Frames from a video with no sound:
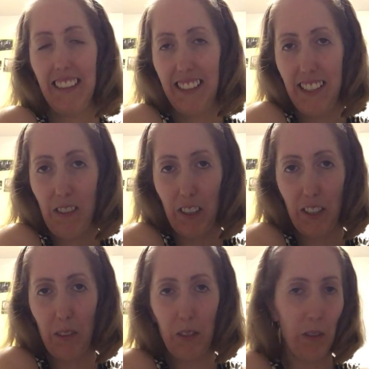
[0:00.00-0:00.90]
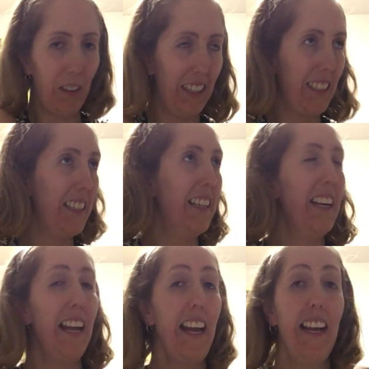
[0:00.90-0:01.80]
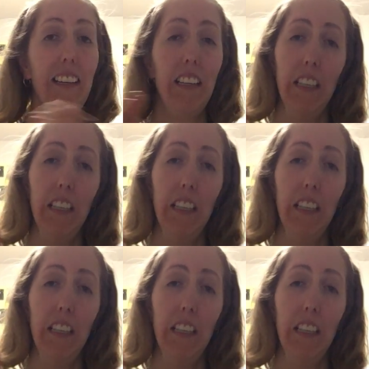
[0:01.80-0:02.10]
You are so sweet. And